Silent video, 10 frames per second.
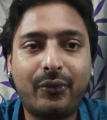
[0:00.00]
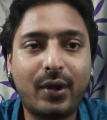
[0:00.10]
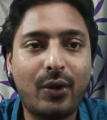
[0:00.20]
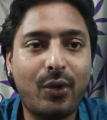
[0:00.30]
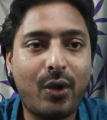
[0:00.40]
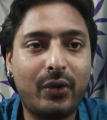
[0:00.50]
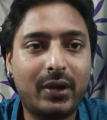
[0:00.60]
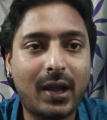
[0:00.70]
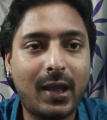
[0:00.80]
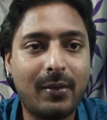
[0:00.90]
a long
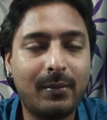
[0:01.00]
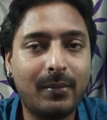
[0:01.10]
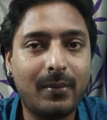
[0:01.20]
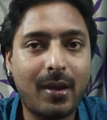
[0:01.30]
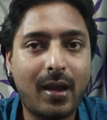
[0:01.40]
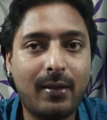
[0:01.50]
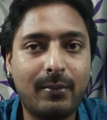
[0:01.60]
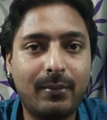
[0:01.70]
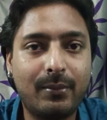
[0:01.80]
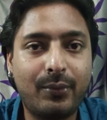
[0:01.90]
time
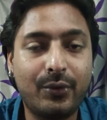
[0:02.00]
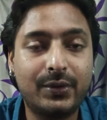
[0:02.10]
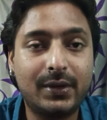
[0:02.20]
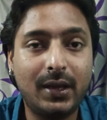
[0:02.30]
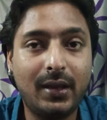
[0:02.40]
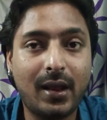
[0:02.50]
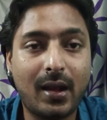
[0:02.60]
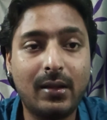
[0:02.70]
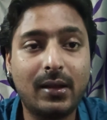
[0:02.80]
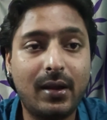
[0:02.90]
I'm posting
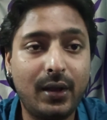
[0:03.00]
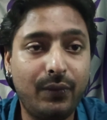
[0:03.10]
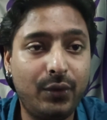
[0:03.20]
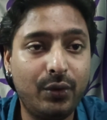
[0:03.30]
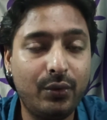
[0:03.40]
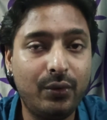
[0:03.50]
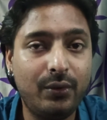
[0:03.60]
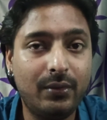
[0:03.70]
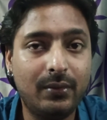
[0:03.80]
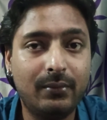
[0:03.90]
another
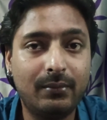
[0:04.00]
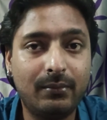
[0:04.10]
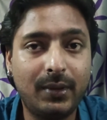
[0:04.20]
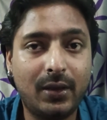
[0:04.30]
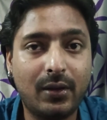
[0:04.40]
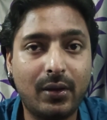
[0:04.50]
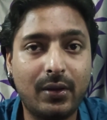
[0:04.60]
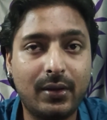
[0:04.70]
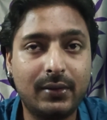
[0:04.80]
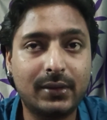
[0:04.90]
review
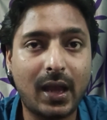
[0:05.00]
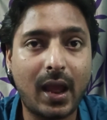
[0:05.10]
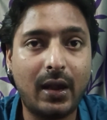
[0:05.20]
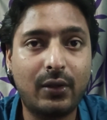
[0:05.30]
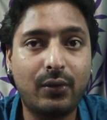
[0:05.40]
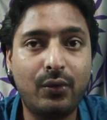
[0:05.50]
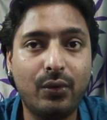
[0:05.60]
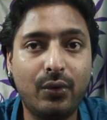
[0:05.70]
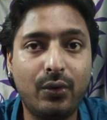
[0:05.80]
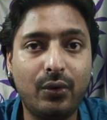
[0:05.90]
because I had
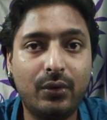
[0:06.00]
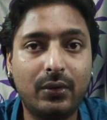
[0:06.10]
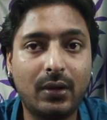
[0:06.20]
to